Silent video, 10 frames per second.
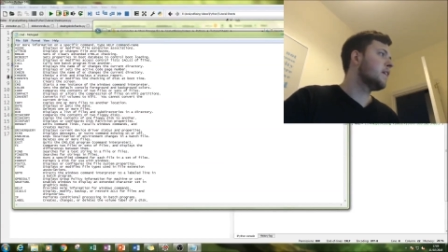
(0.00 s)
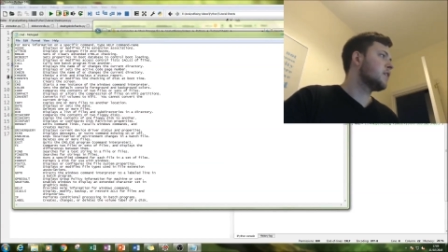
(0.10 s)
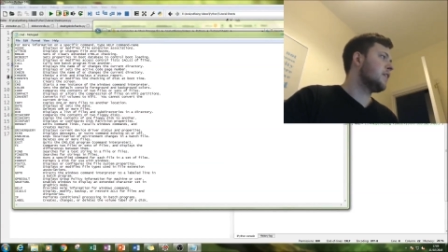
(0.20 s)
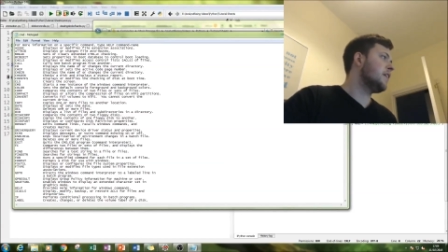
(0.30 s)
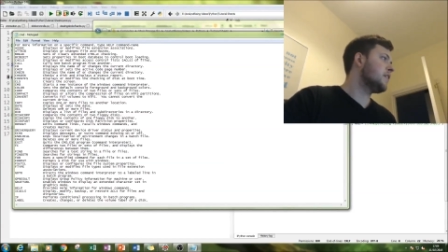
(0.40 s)

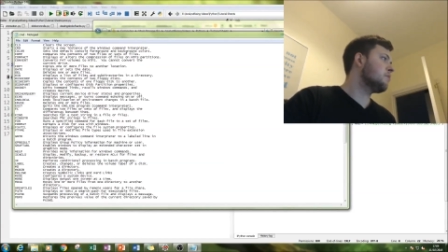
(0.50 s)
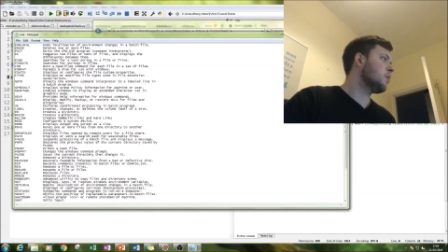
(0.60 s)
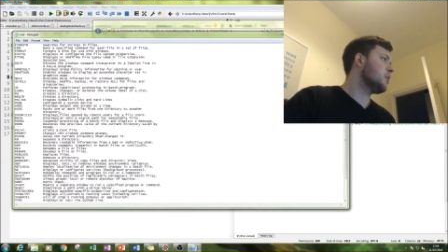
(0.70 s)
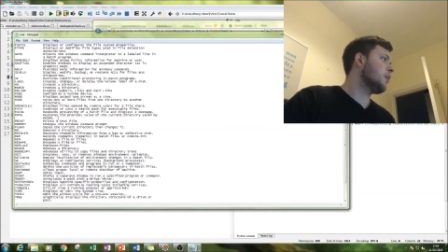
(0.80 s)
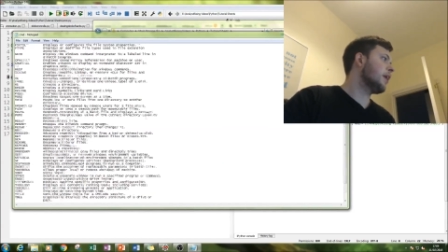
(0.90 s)
So this is
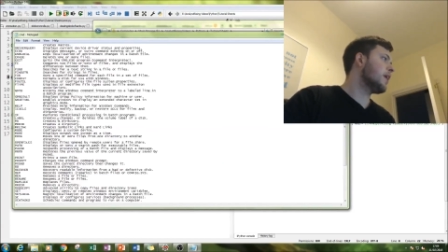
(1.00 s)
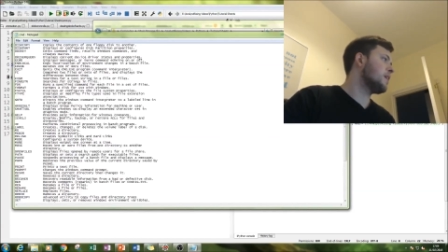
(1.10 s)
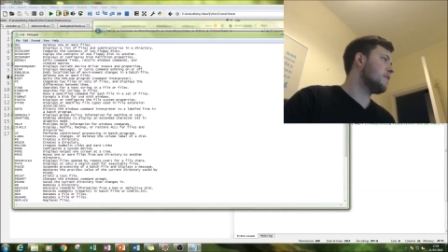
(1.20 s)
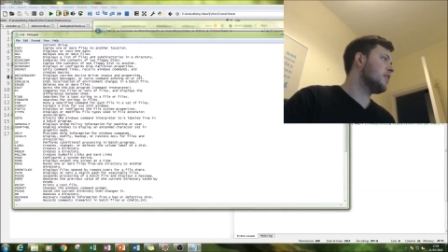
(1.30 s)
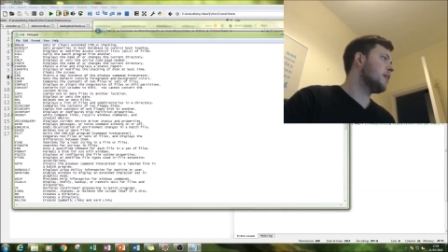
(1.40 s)
what you'll get
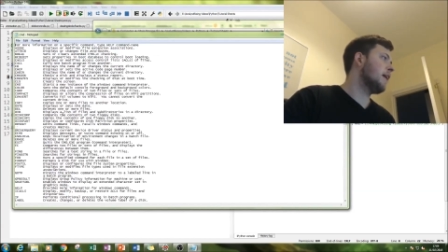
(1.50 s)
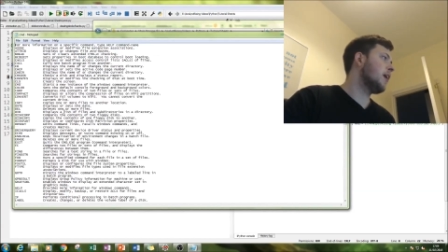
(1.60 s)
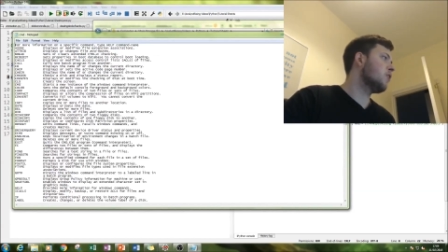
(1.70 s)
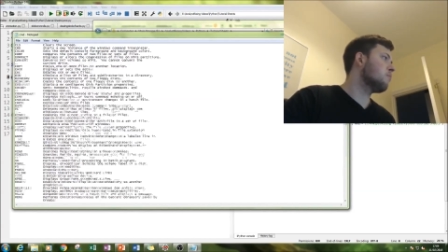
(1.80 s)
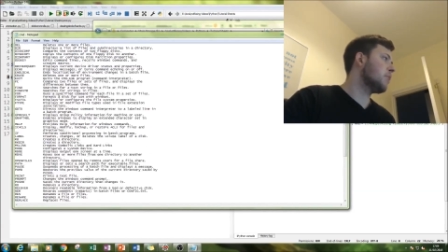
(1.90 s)
if you type
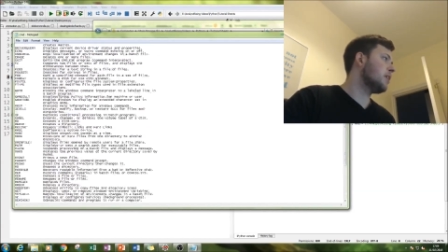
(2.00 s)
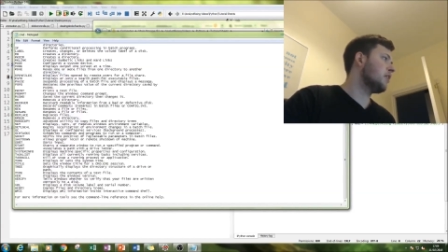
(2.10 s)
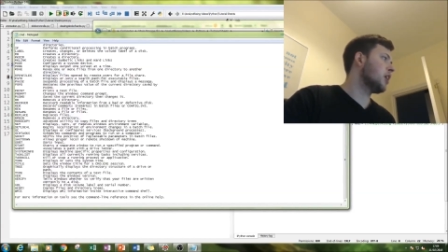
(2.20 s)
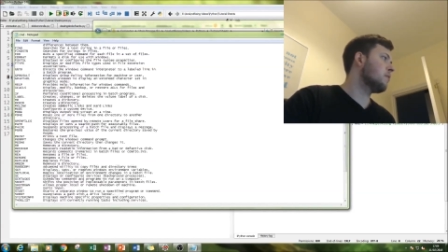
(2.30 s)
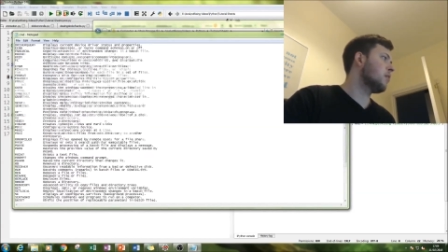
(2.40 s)
help
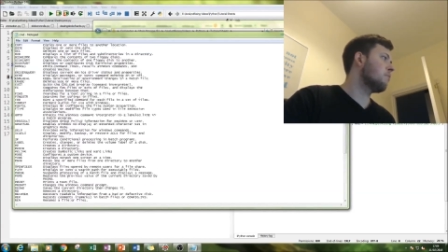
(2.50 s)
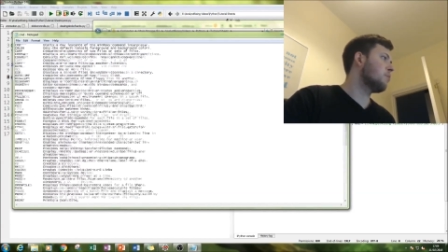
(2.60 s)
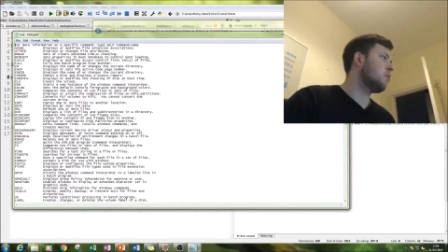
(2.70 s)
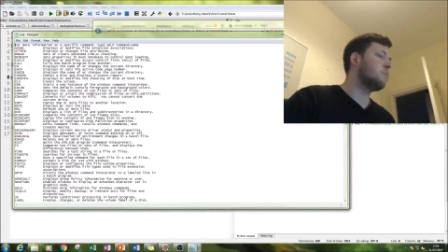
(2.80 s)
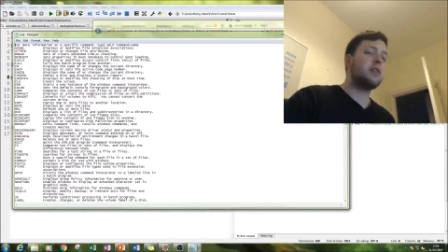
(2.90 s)
into the command
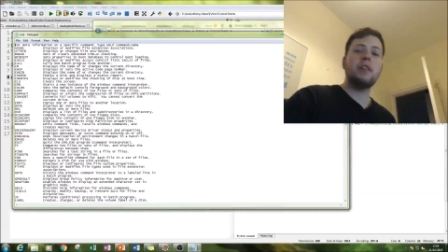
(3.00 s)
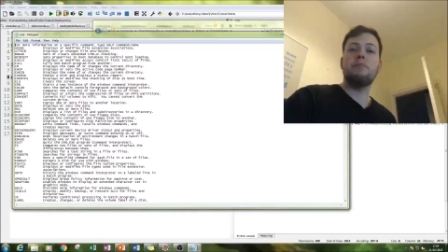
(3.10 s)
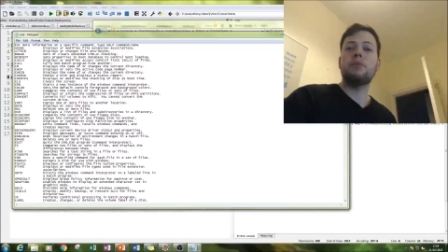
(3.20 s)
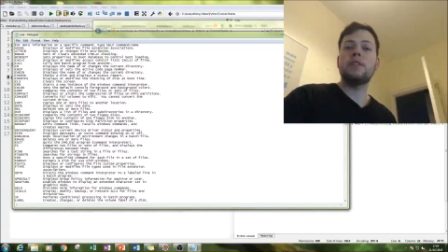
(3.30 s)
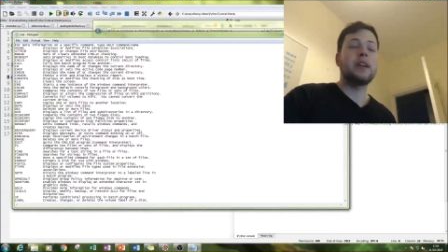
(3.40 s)
prompt and
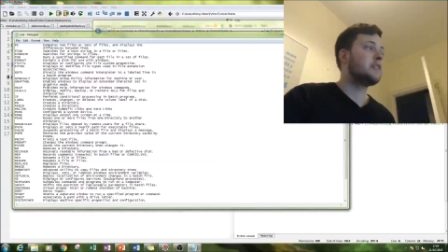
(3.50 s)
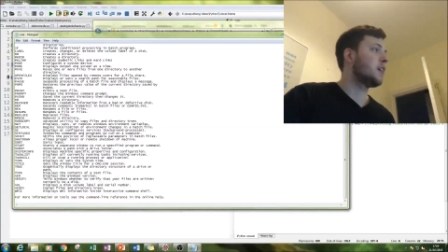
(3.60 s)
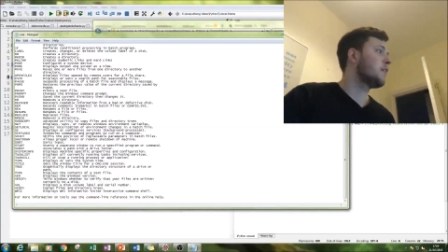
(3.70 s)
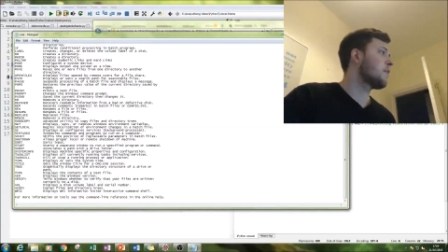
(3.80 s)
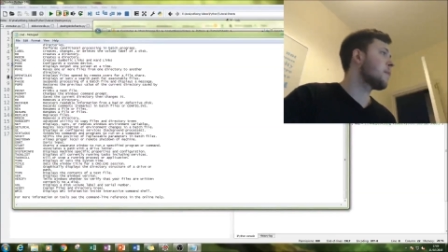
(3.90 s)
then press enter.